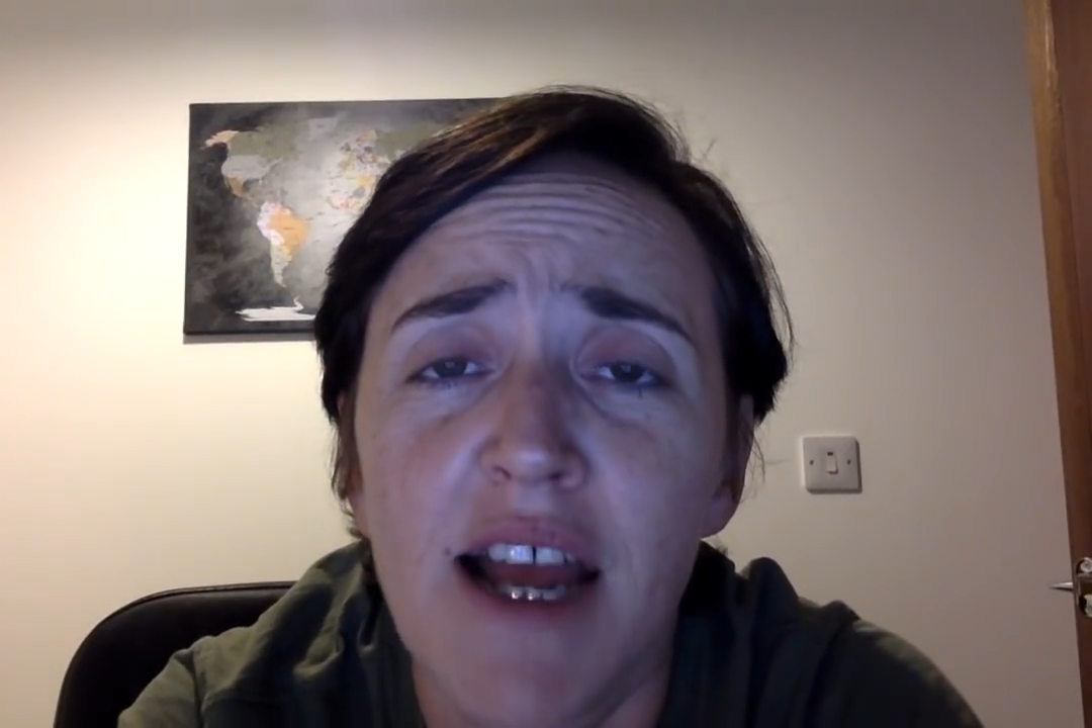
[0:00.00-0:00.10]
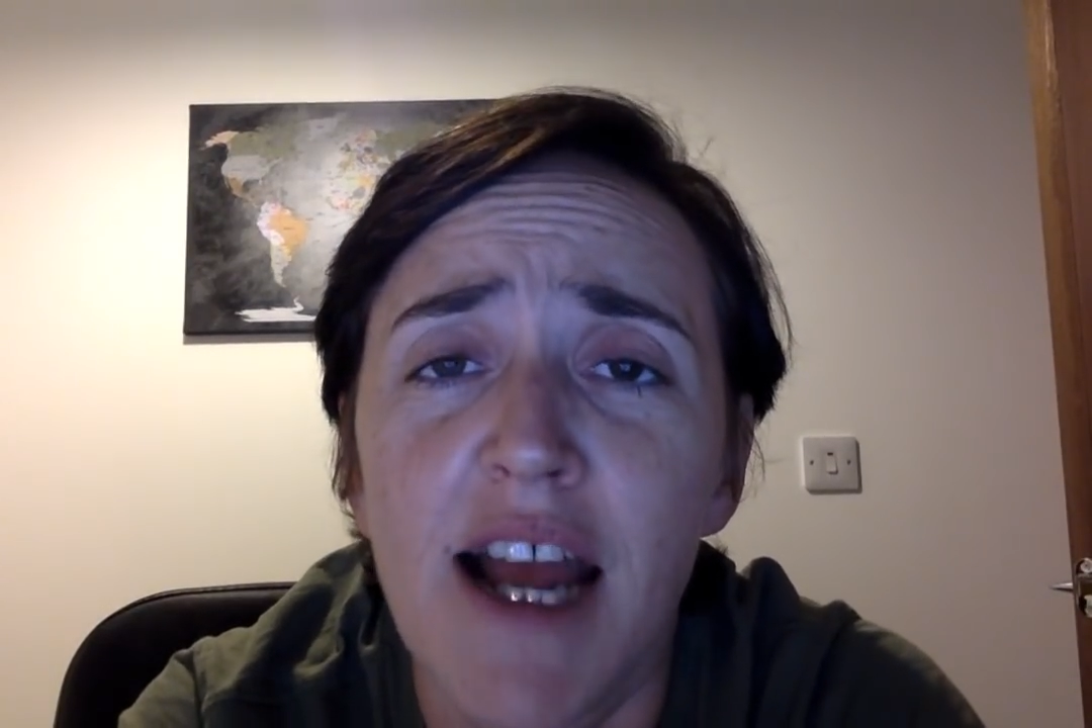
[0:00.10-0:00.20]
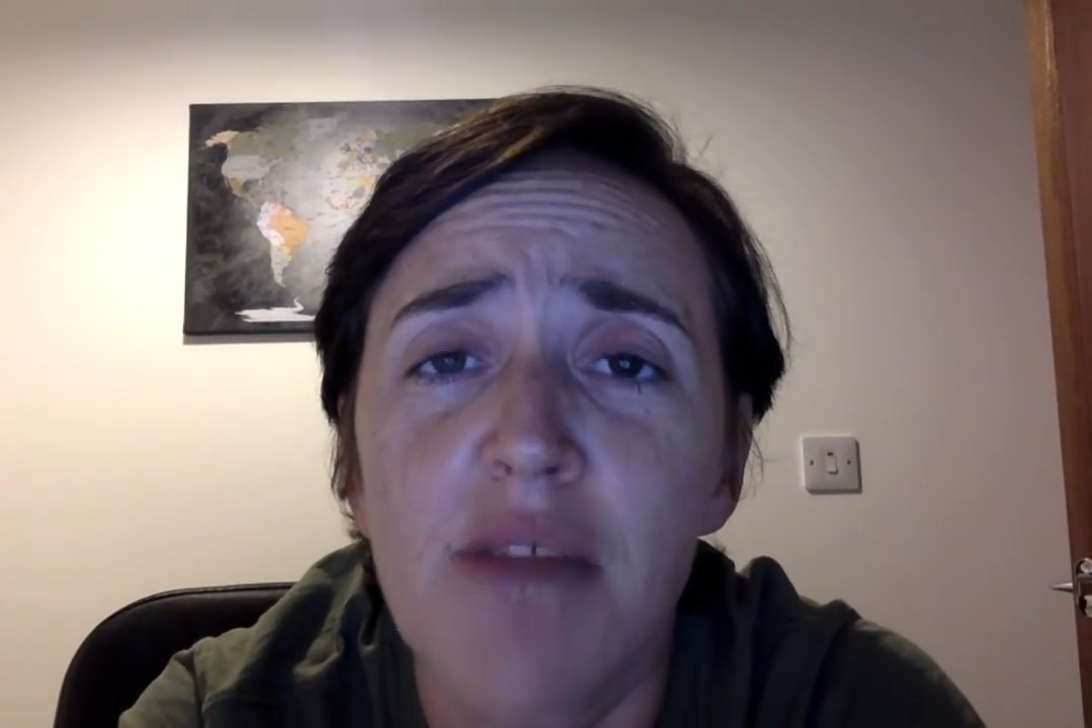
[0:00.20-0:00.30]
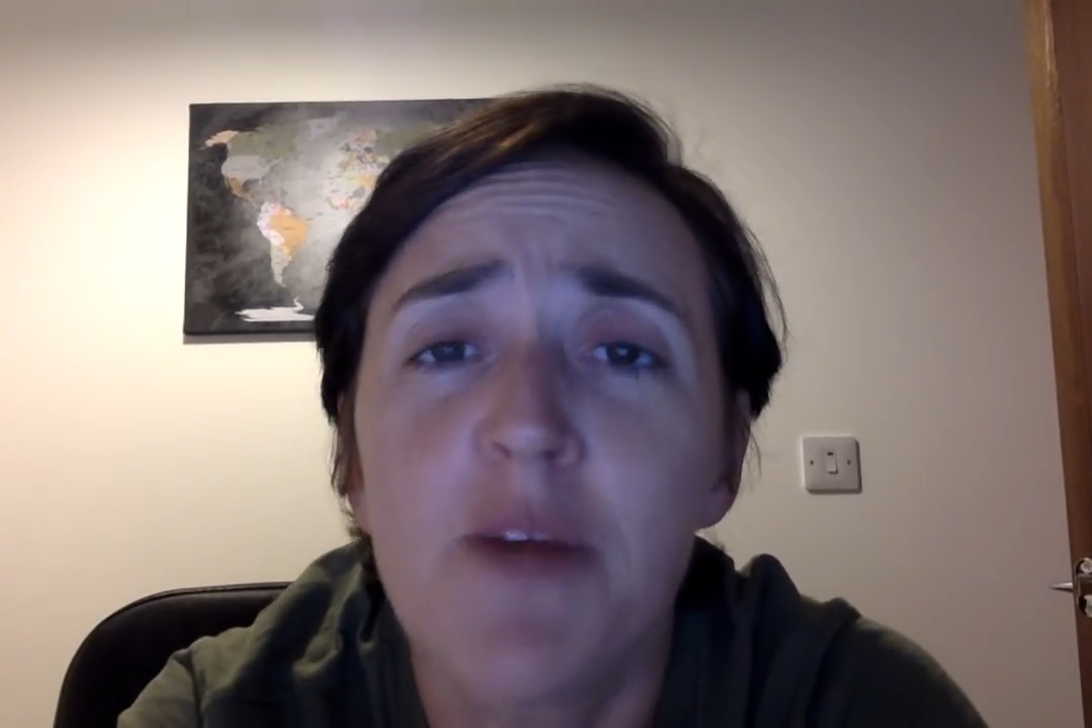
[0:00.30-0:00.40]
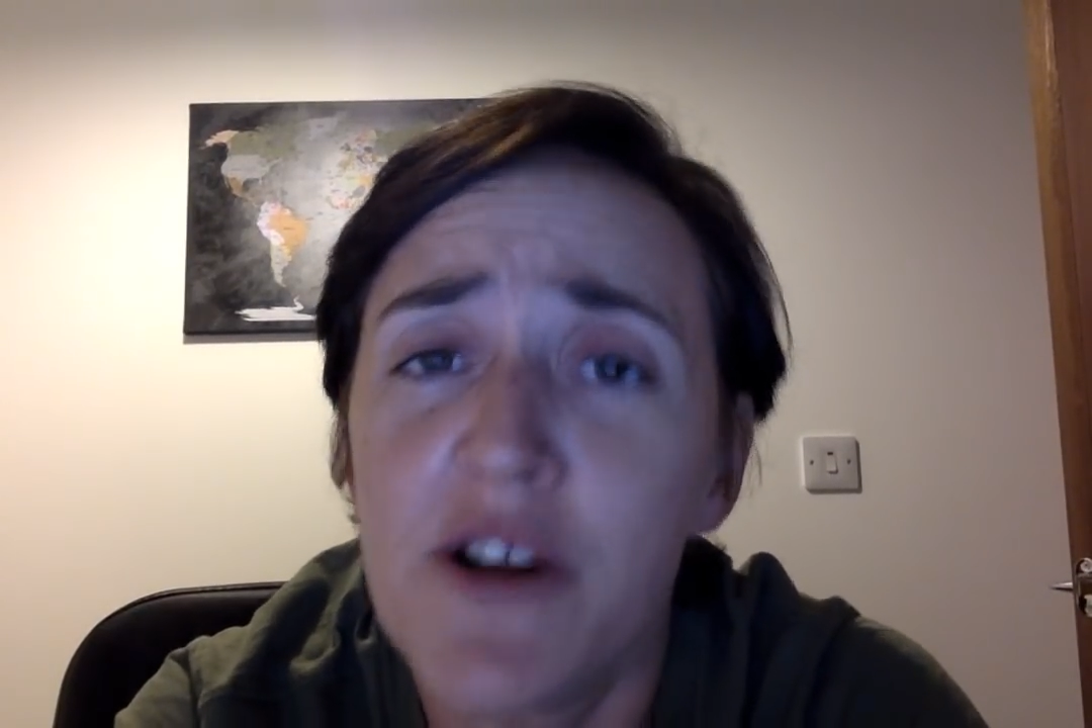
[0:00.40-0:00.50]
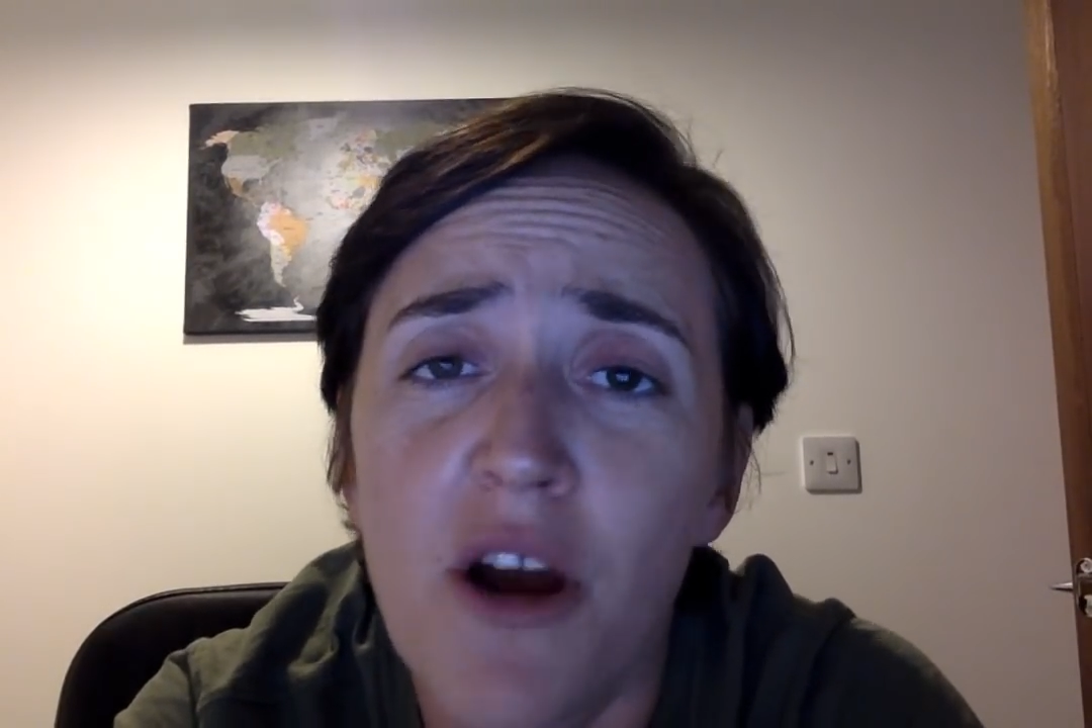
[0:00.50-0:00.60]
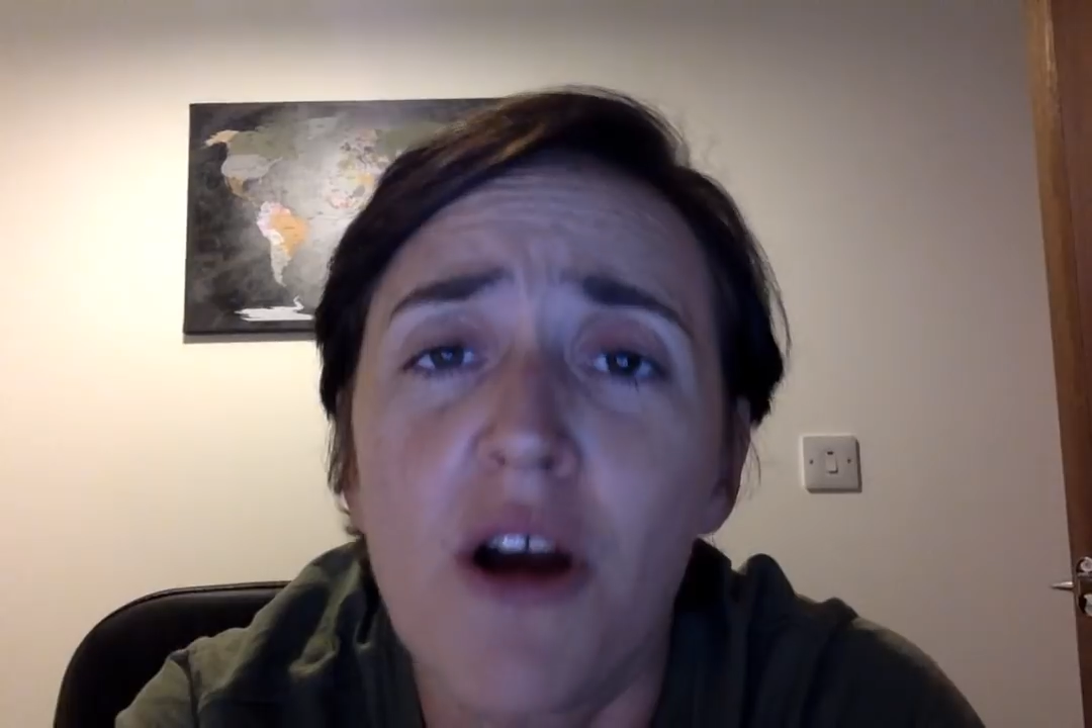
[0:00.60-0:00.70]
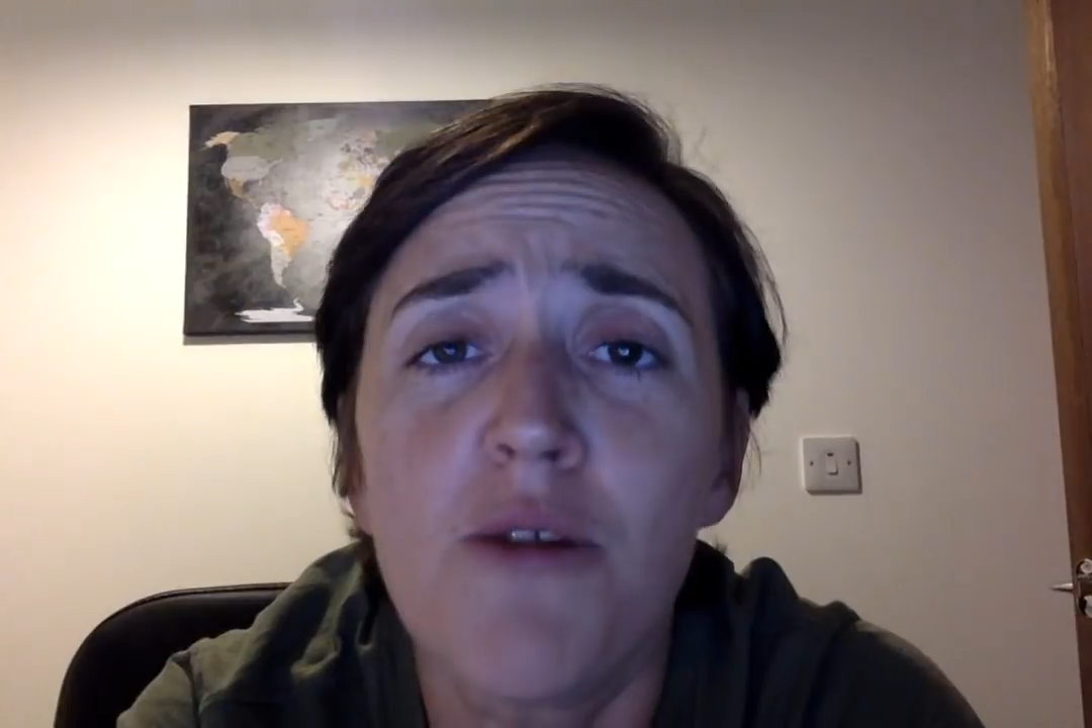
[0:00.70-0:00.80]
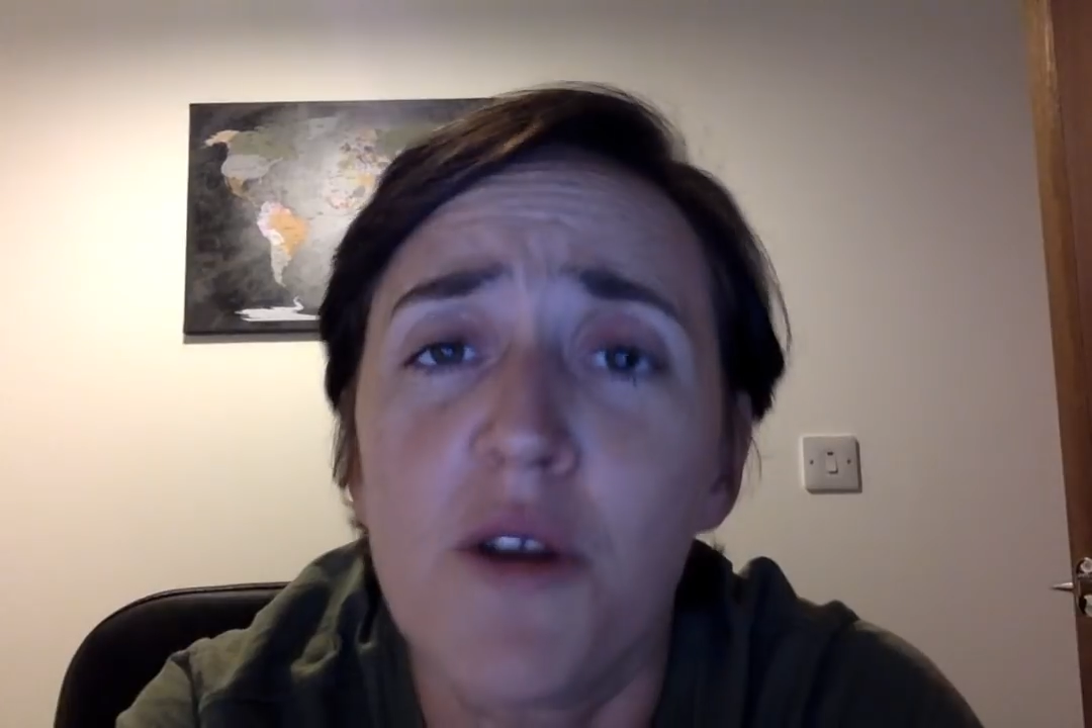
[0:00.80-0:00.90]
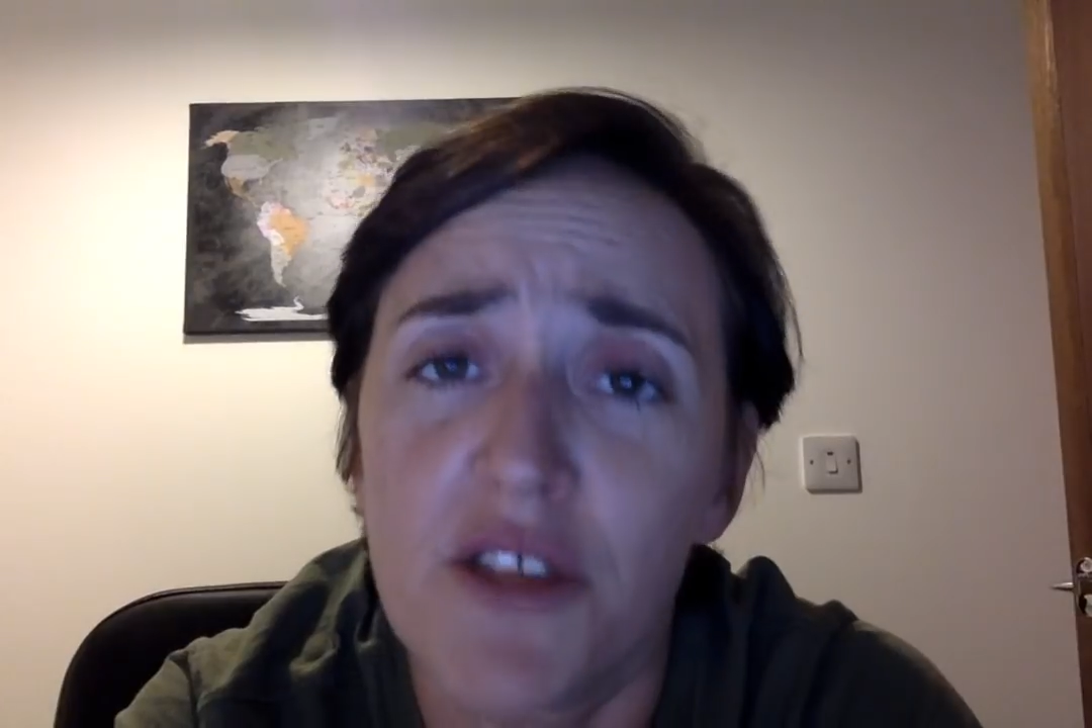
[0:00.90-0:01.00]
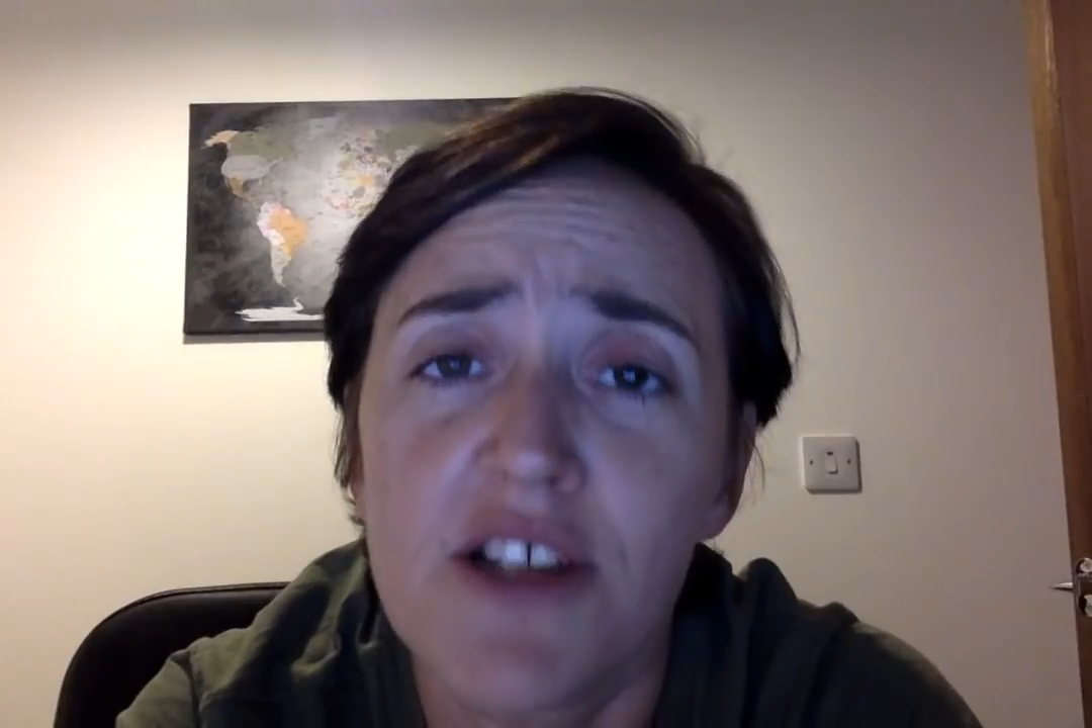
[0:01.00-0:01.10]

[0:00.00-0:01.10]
And we know what the